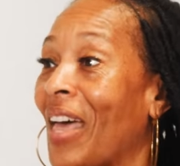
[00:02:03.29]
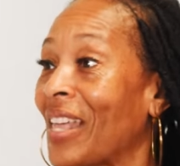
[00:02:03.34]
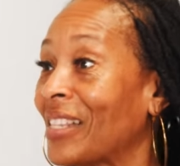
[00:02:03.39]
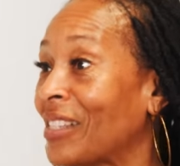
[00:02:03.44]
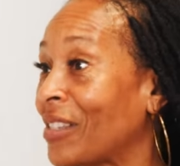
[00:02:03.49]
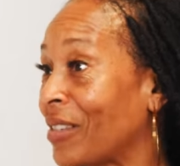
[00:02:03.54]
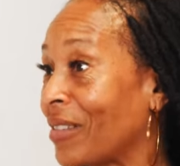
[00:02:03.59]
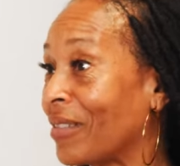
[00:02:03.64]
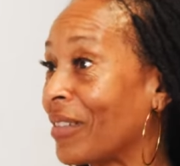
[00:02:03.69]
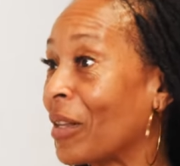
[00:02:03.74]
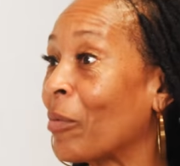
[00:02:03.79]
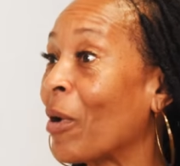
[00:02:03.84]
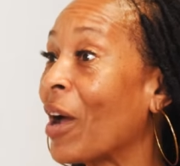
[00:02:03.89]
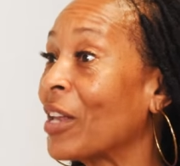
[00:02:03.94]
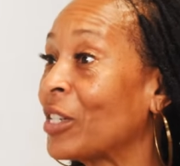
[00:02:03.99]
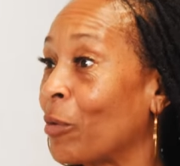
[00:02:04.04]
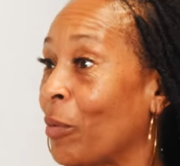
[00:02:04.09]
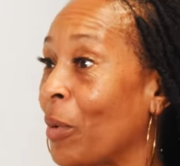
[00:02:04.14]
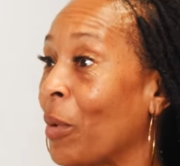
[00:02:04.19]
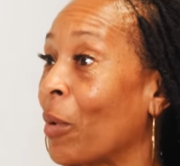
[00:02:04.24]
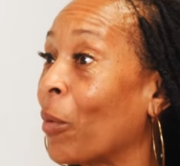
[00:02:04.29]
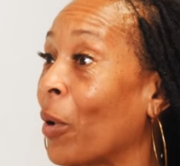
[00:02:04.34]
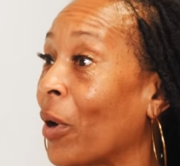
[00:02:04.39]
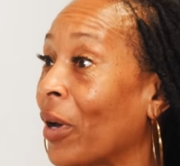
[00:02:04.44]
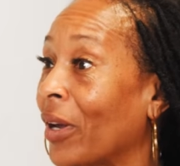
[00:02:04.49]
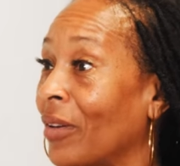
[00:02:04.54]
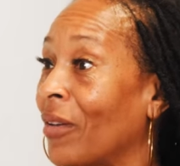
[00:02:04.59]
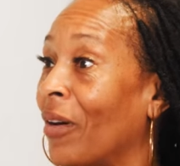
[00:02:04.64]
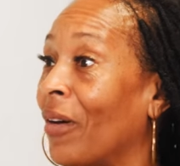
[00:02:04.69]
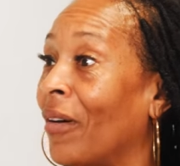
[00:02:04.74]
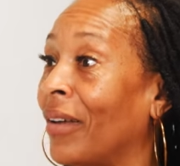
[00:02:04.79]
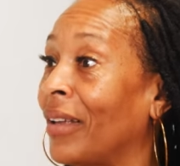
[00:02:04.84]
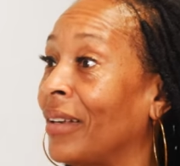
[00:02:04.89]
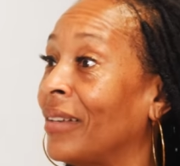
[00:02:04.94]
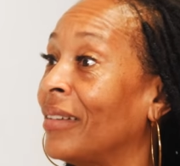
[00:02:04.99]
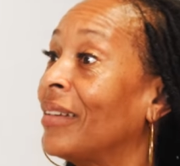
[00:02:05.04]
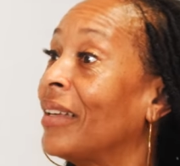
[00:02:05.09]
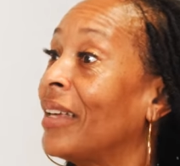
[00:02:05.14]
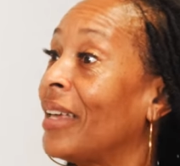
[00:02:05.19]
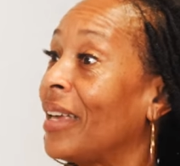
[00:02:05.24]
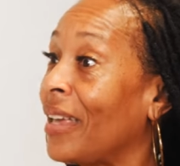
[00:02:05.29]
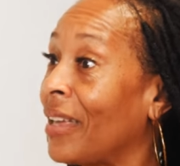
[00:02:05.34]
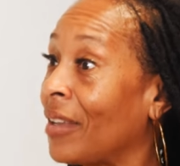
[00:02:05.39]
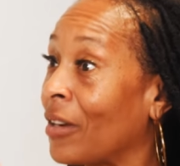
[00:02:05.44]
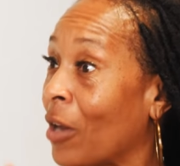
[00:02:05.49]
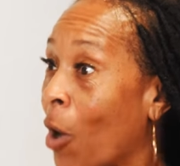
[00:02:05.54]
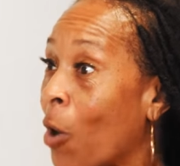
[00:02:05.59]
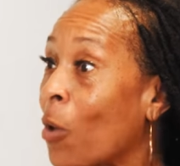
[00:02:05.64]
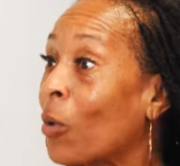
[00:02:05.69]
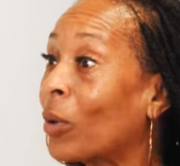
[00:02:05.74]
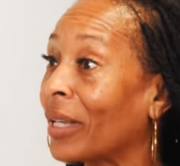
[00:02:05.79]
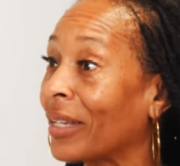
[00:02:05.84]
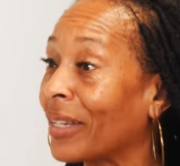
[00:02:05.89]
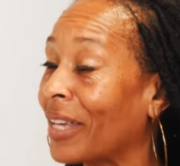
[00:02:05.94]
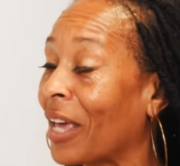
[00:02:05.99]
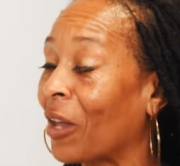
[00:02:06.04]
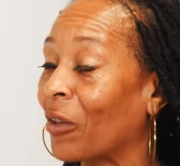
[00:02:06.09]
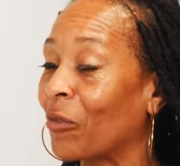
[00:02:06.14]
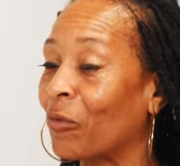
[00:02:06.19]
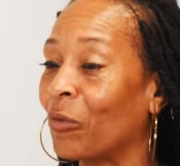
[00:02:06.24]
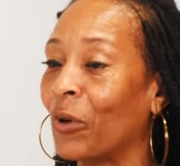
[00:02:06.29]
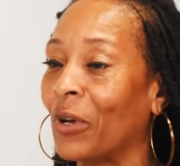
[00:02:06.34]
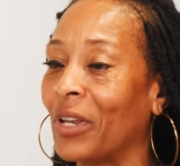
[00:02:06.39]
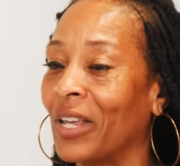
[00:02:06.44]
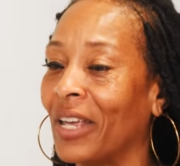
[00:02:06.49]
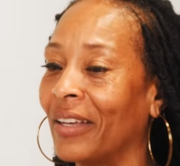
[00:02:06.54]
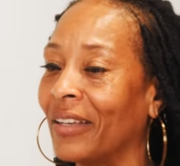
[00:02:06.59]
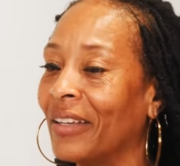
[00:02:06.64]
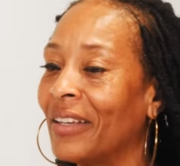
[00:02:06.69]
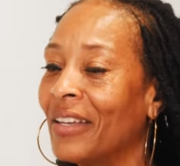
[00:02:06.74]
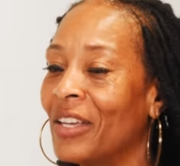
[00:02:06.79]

that's the project we were working on in Oakland, California.